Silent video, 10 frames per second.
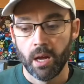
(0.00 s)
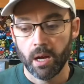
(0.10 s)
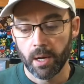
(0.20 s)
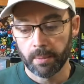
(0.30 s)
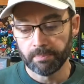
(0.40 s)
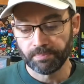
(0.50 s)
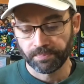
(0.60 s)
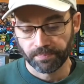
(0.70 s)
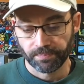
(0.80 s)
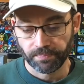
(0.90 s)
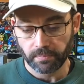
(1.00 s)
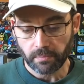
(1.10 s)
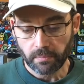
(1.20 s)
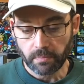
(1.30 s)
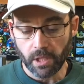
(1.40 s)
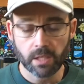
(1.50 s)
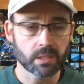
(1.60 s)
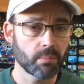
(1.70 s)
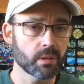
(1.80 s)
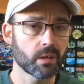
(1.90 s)

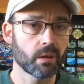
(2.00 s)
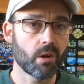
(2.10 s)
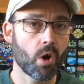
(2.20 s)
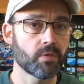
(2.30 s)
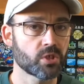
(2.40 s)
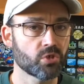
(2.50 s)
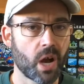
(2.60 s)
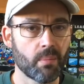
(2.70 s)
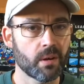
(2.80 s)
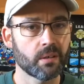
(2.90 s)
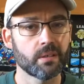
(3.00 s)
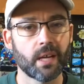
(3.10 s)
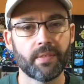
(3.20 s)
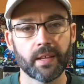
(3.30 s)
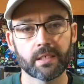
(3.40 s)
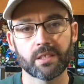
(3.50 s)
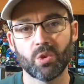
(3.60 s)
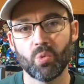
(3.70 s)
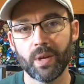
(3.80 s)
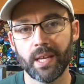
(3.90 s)
Some of the office drama I think is a
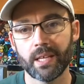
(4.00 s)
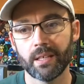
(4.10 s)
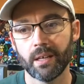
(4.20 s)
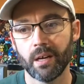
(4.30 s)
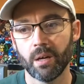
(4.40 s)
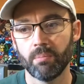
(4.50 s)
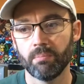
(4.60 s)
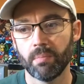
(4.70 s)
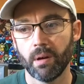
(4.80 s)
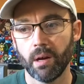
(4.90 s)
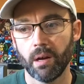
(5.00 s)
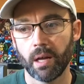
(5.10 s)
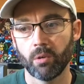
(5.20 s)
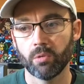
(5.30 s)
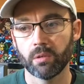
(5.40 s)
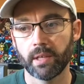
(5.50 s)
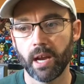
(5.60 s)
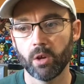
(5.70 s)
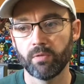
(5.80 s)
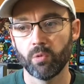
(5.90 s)
little weak. I don't
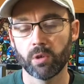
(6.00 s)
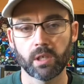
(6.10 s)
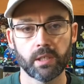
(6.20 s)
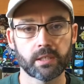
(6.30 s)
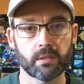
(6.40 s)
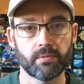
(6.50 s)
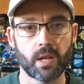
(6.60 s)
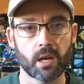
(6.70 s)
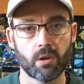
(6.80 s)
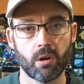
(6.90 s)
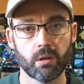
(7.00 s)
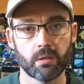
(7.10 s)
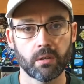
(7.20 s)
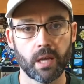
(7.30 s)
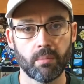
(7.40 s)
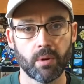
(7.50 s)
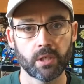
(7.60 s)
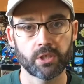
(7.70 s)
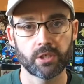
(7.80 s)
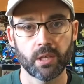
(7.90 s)
care for Callista Flockhart that
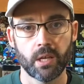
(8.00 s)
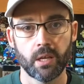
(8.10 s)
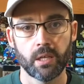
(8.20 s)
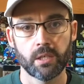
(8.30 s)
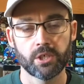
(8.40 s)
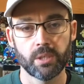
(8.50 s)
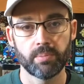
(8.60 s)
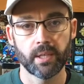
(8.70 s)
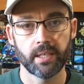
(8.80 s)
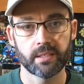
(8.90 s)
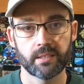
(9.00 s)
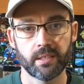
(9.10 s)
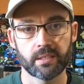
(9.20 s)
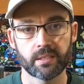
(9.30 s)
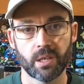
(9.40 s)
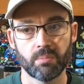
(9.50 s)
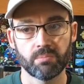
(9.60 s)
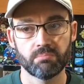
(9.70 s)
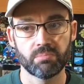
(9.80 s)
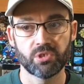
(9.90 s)
much. She plays this
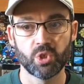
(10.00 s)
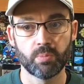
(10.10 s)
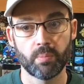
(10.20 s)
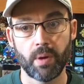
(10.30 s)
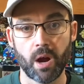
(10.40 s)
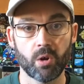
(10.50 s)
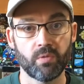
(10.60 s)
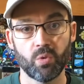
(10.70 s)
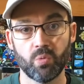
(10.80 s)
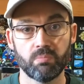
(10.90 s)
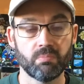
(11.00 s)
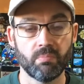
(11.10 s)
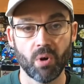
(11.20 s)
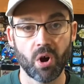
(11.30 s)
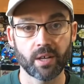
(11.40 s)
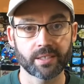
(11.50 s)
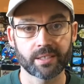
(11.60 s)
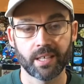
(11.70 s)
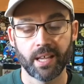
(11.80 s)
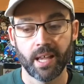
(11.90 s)
super powerful boss,